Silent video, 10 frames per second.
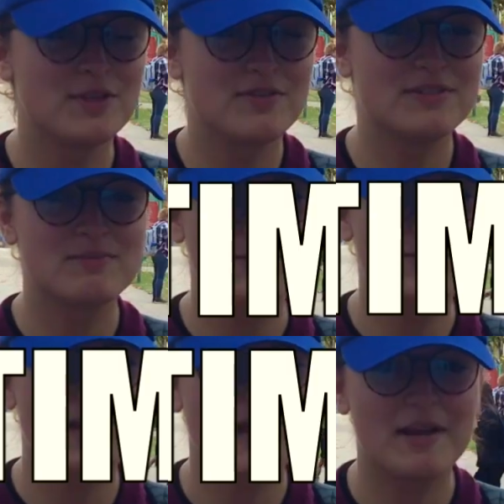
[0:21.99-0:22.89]
You have as much
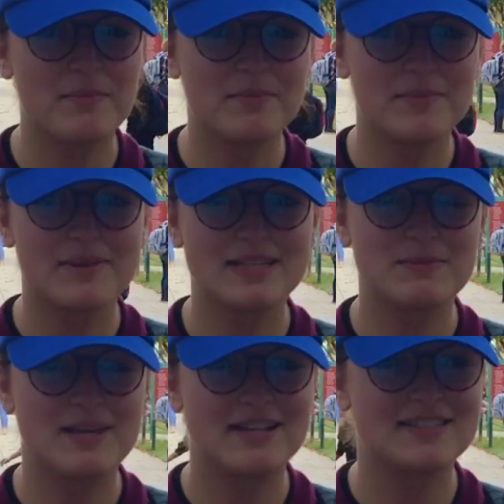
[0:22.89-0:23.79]
time as
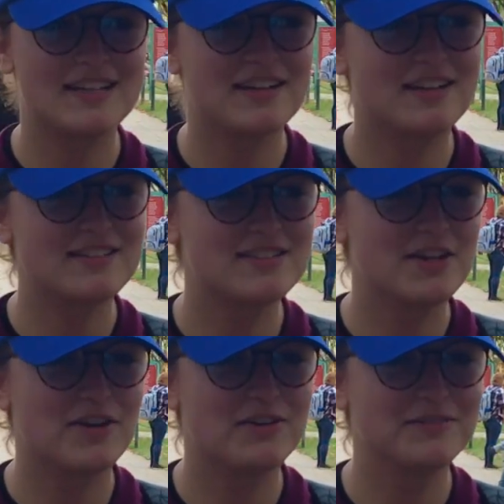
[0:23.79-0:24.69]
Beyoncé does,
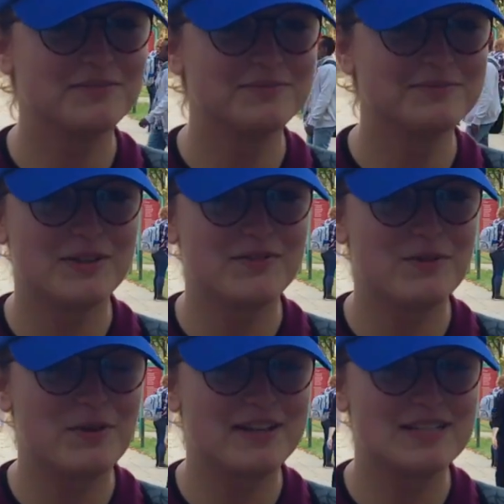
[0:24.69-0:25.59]
so if
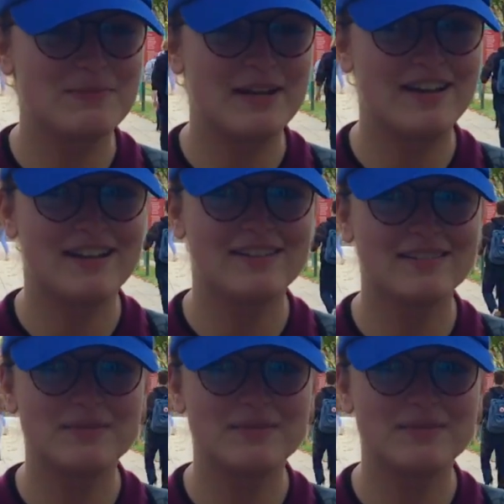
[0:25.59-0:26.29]
you want to spend it